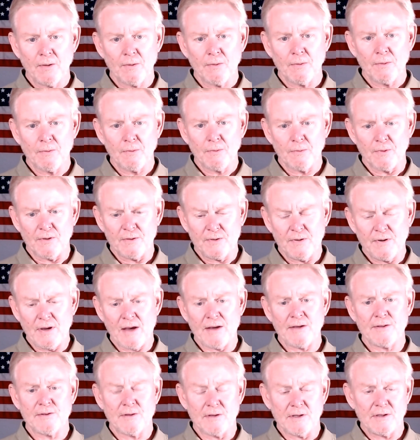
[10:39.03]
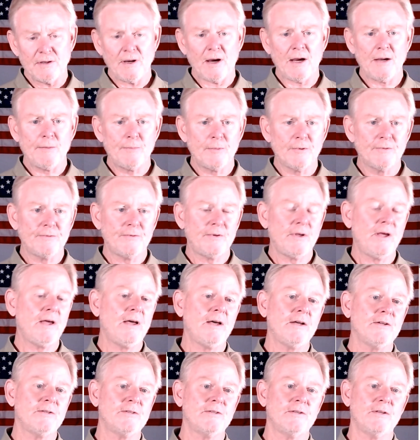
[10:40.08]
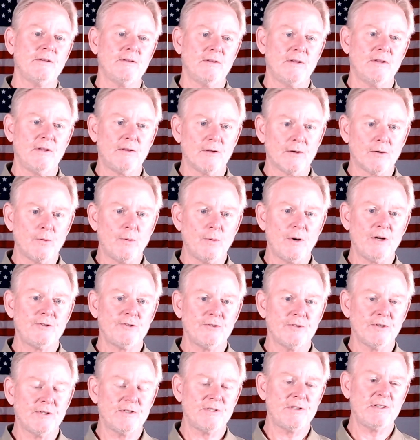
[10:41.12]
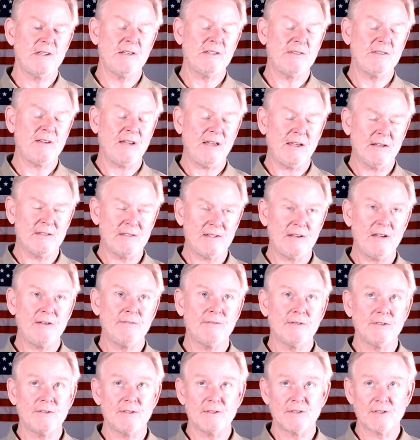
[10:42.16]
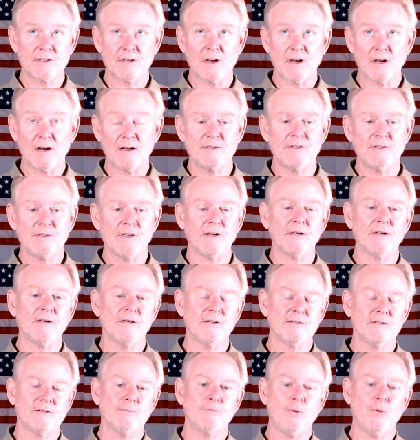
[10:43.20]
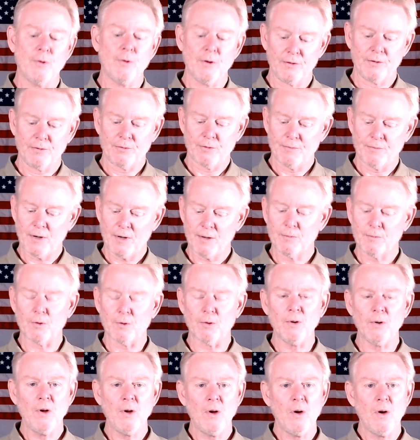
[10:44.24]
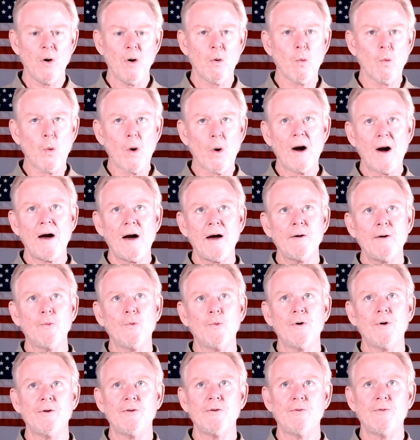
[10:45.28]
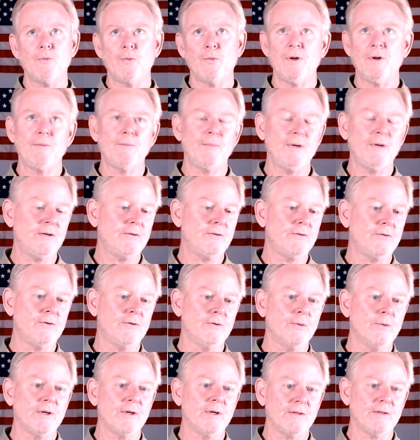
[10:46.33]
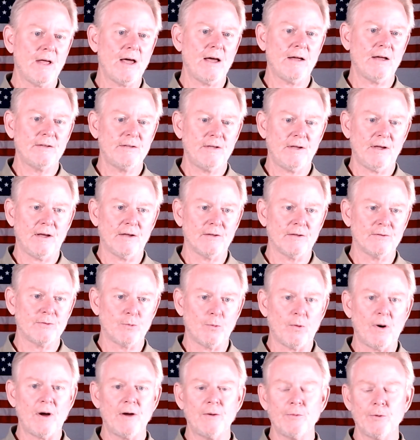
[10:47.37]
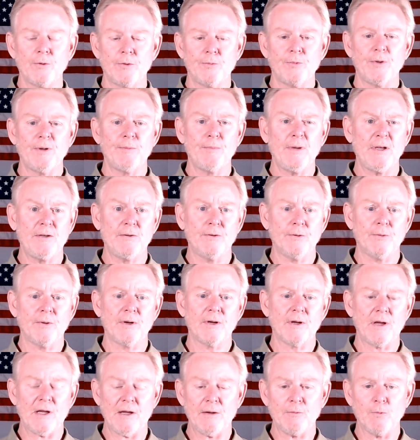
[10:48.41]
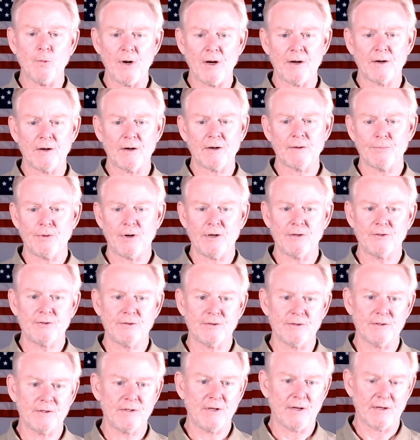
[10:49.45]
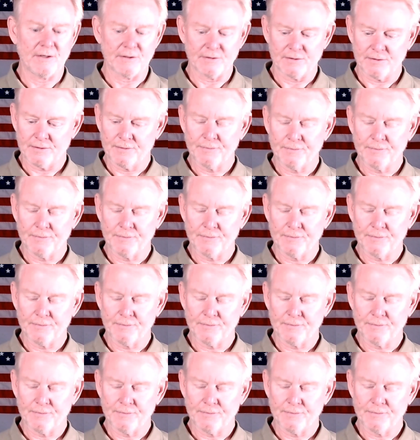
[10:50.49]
the type of test that the question is even discussing is important to remember. Why would we be doing that test? Why would we be doing a wet compression test?